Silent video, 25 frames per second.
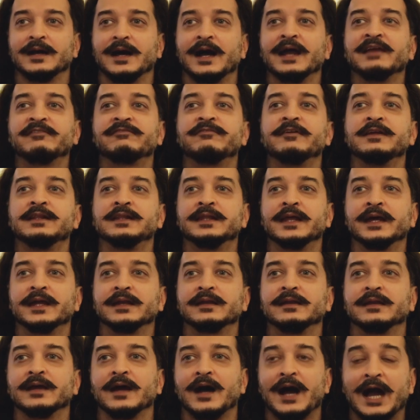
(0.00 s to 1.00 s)
I feel
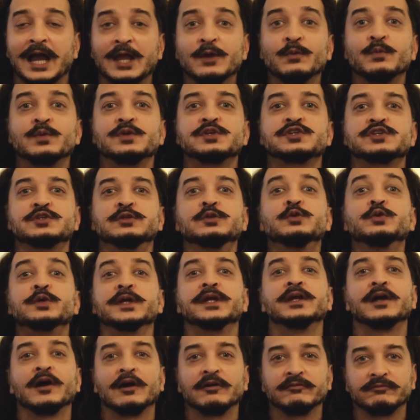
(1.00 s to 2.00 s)
that I was
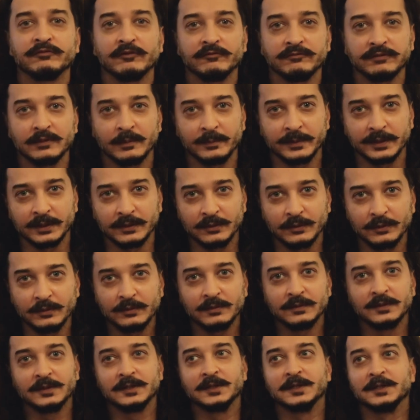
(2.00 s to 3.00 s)
looking out for flamenco,